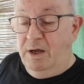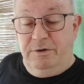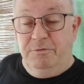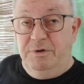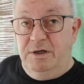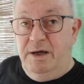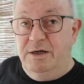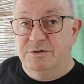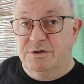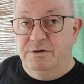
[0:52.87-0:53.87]
I don't get
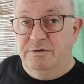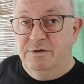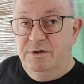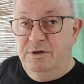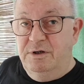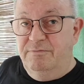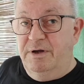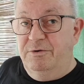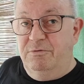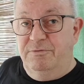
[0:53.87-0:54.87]
asked if
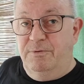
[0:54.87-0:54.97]
I know a